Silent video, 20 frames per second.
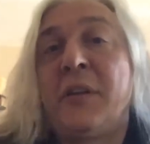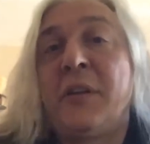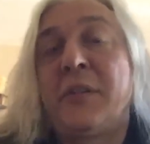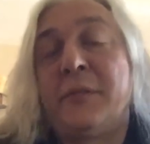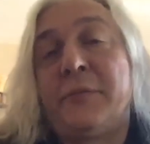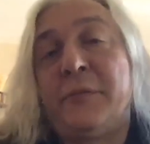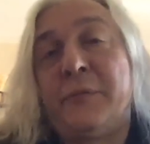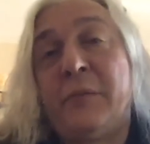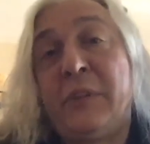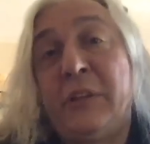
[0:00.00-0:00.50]

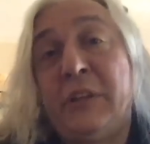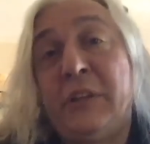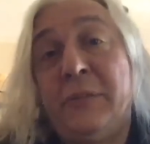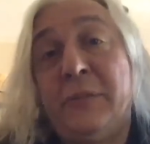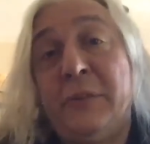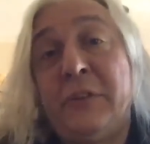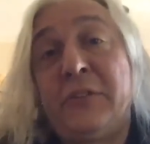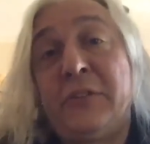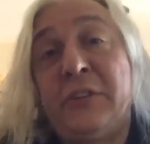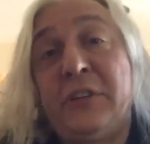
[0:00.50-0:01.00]
the, the
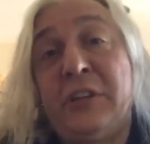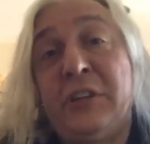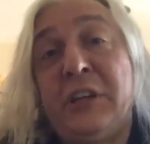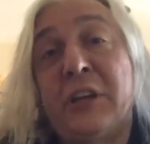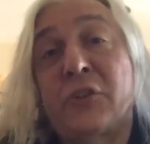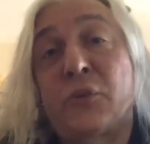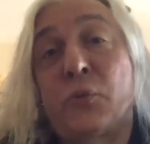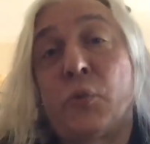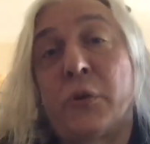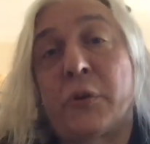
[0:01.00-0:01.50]

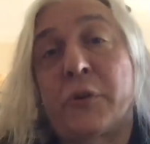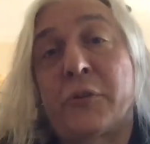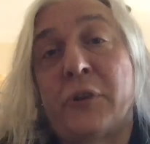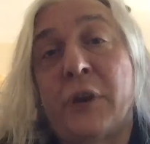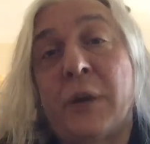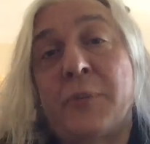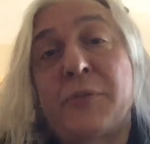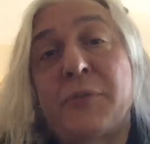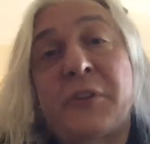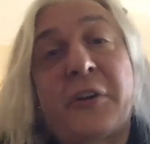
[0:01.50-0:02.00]
VCDX
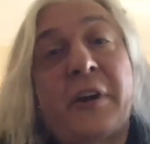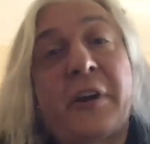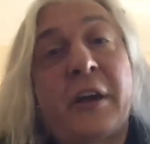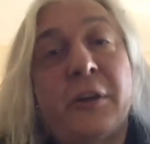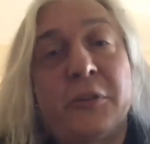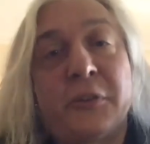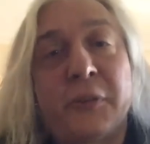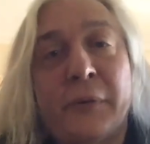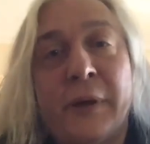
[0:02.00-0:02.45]
workshops that are held